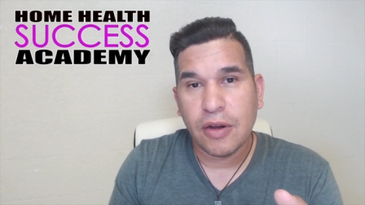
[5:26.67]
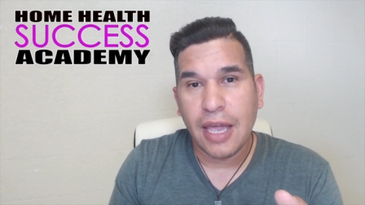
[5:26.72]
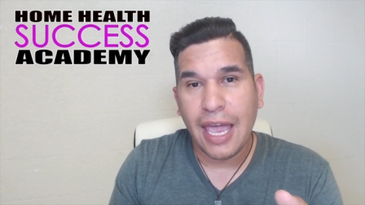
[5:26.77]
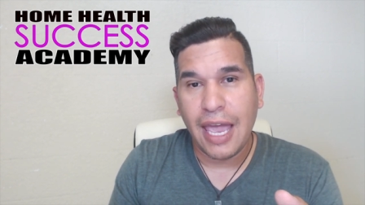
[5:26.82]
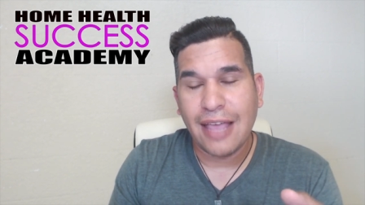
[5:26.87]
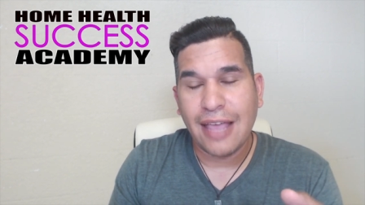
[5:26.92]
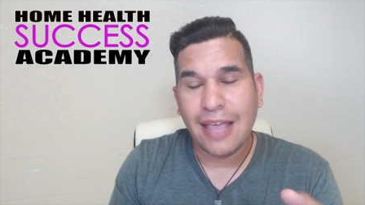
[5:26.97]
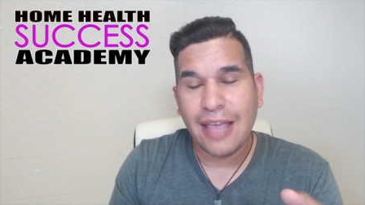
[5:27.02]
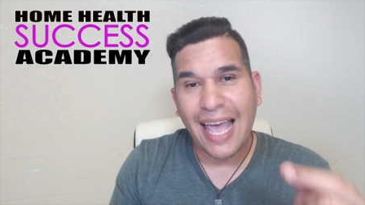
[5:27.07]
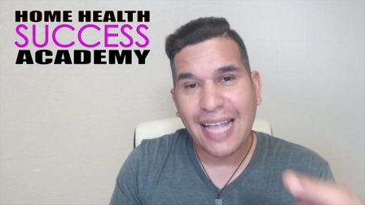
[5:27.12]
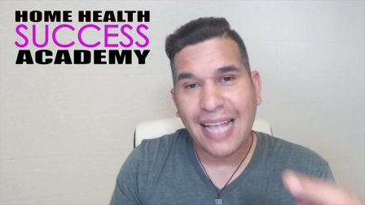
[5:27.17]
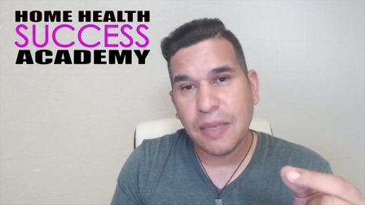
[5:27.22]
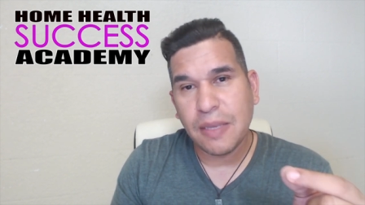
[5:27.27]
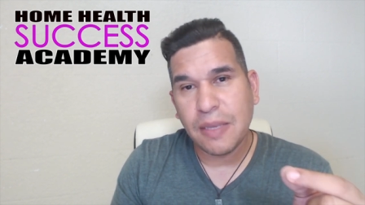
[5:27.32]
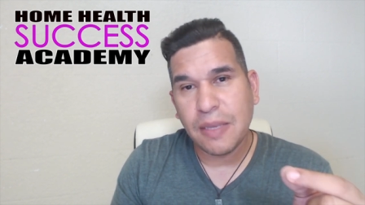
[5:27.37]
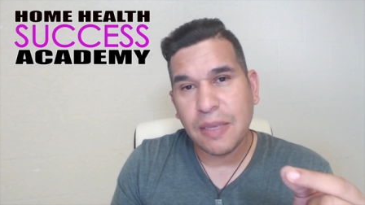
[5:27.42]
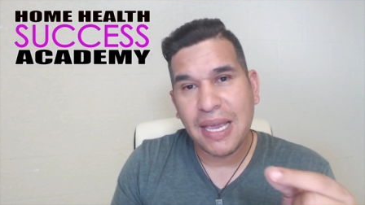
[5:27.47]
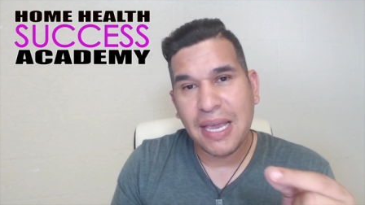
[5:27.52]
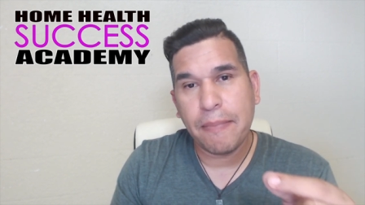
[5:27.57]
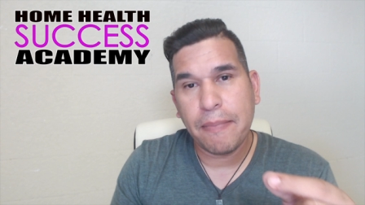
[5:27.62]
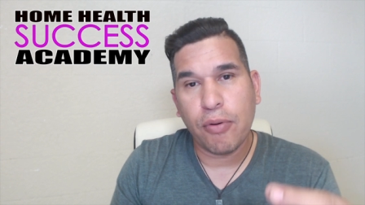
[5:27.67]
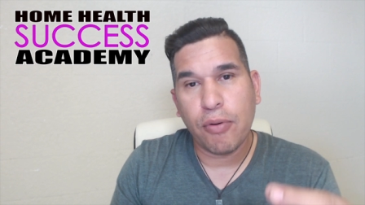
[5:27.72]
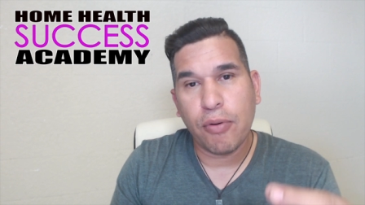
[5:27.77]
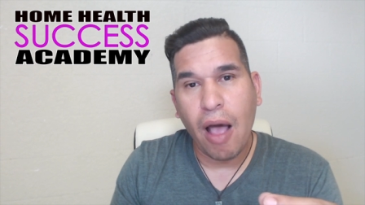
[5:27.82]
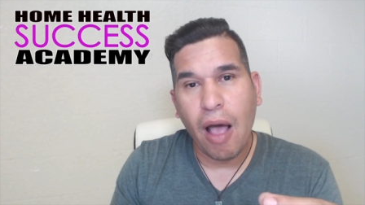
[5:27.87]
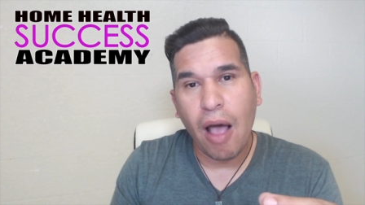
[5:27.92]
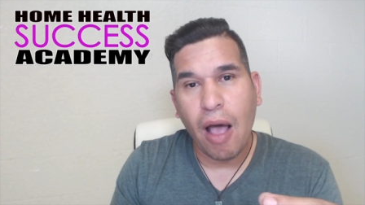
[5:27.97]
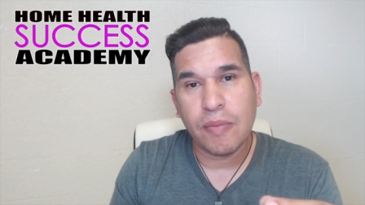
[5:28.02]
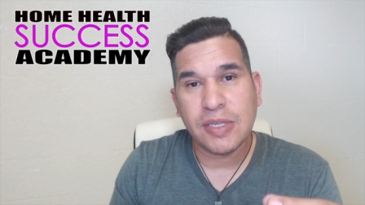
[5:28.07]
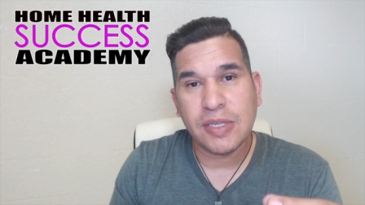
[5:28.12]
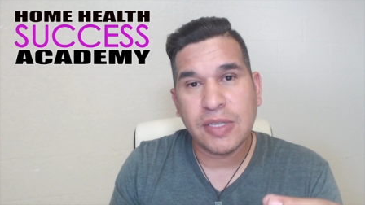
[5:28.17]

And that's a big problem,